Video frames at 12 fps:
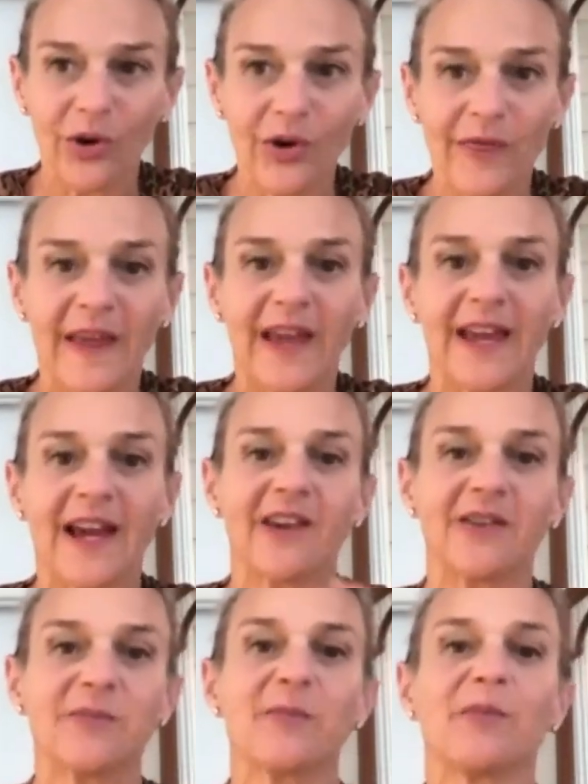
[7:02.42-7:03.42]
they
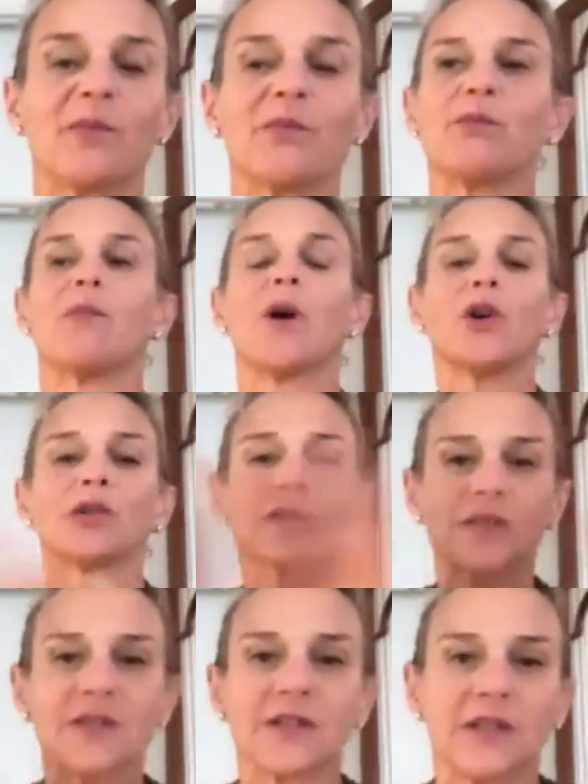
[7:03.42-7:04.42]
are
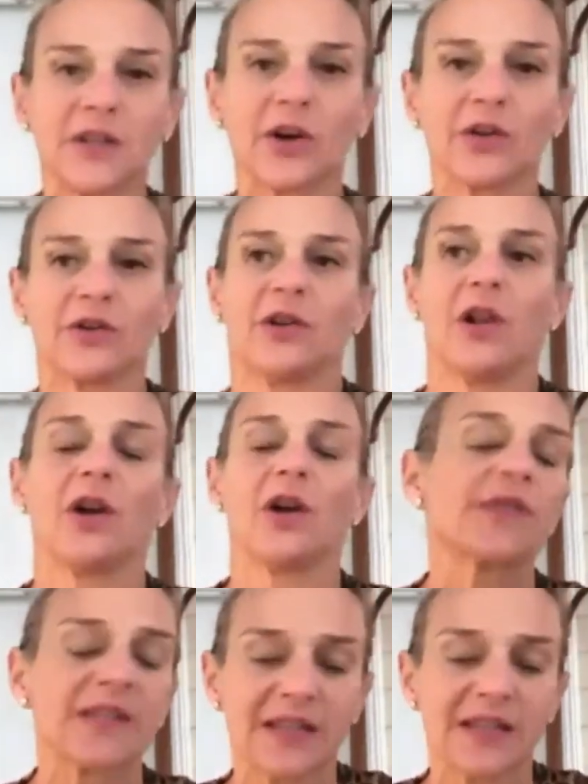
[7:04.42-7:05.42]
most you know
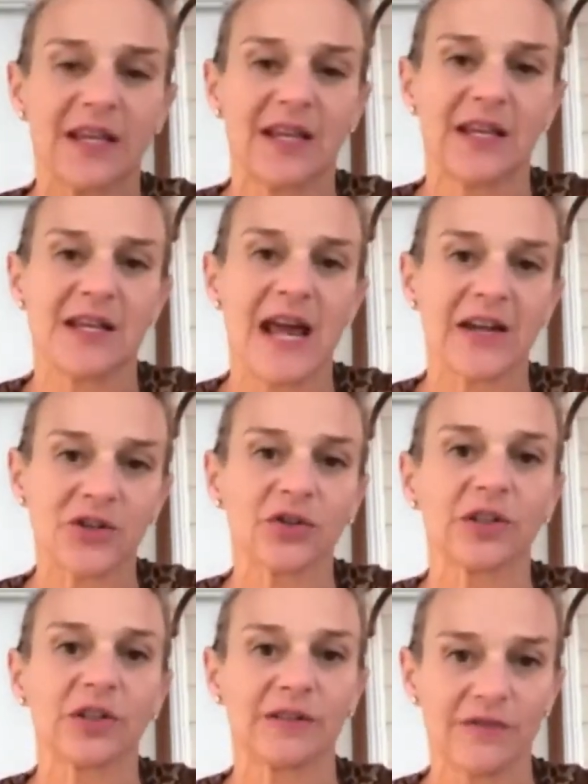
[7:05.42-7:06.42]
close to their
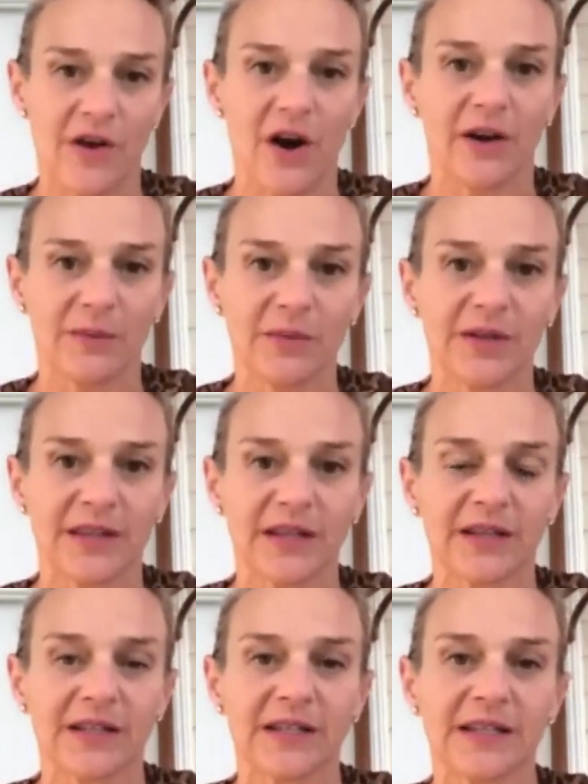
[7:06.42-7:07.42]
natural environment
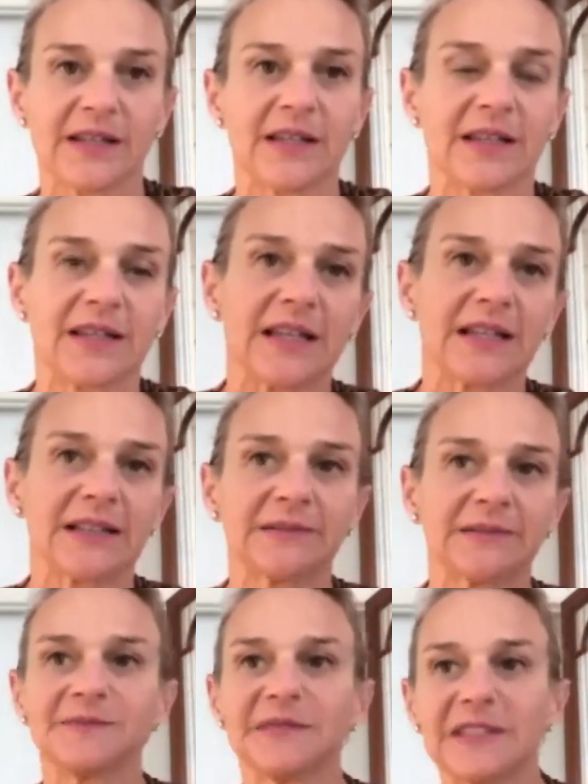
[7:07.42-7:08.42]
that, that they're
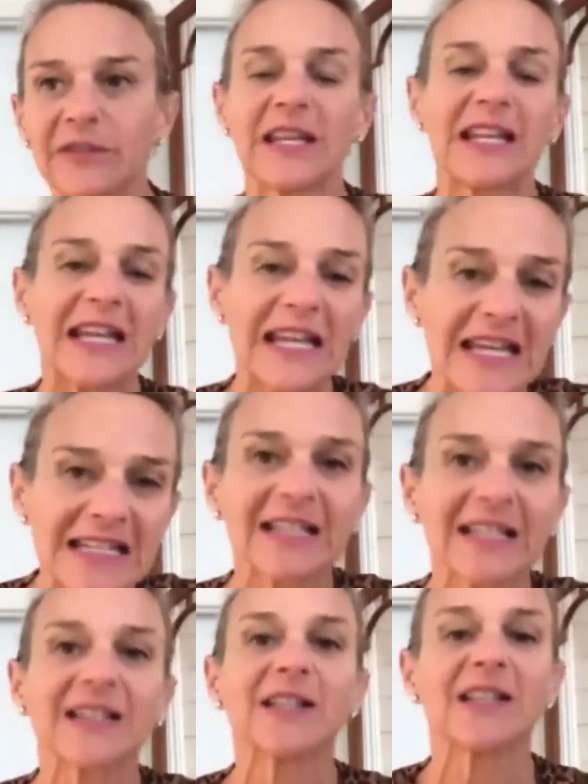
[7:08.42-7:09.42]
living and
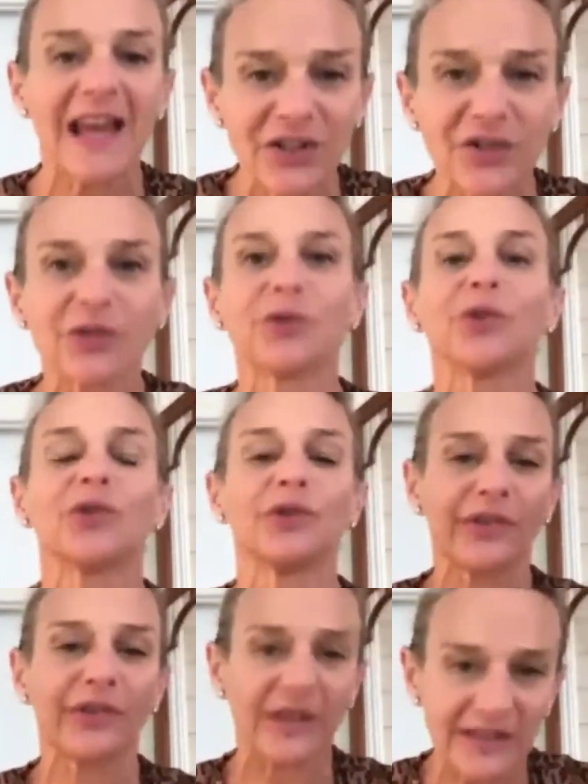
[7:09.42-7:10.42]
eating the natural,
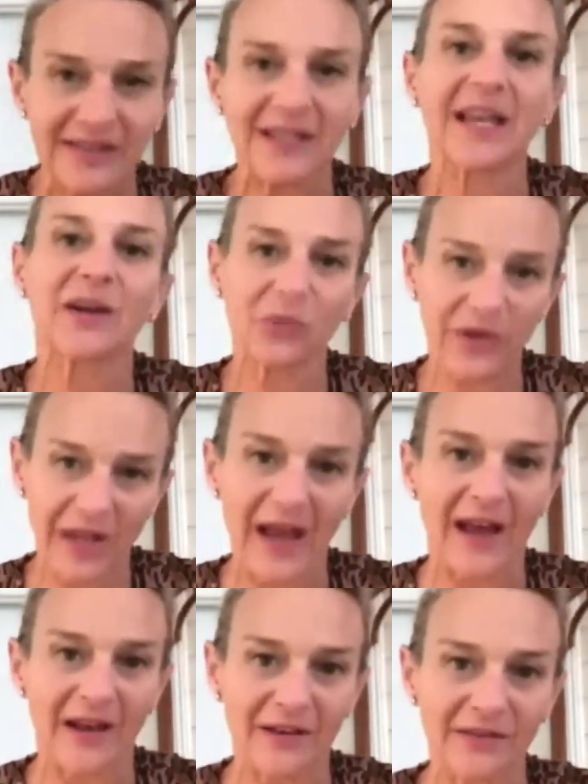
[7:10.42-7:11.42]
natural things that they would
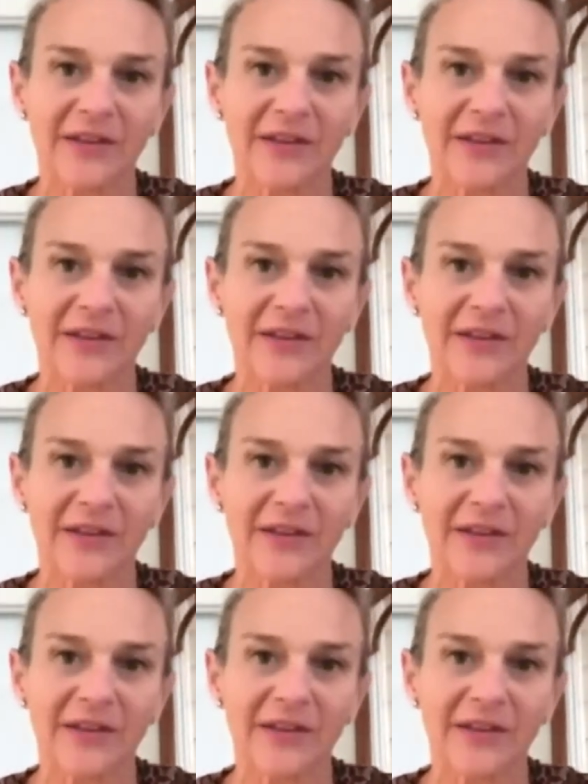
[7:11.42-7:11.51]
have